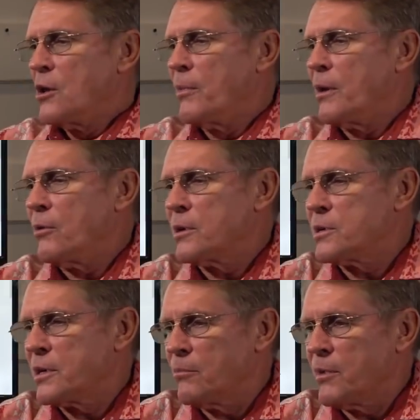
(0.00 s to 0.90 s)
You might want
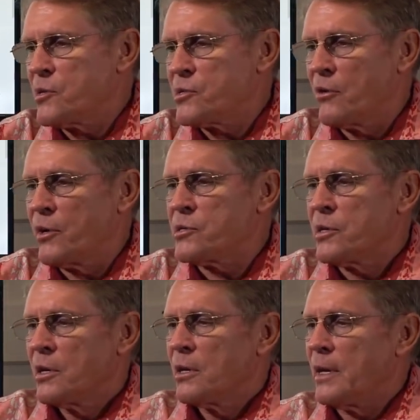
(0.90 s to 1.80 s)
to get my series,
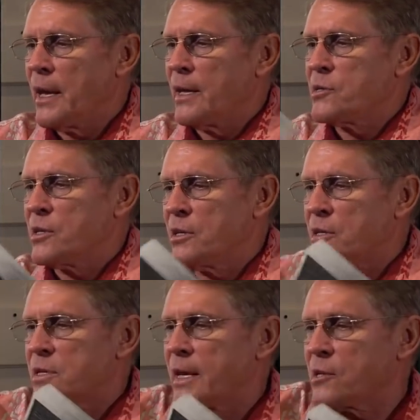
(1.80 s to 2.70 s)
Lies in
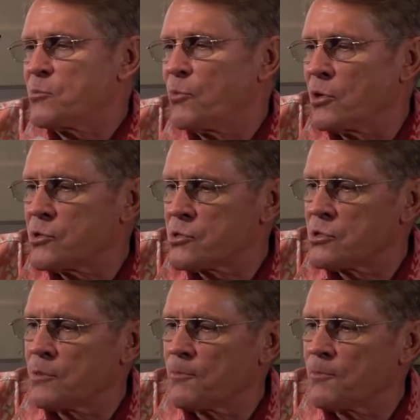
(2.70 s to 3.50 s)
the Textbooks,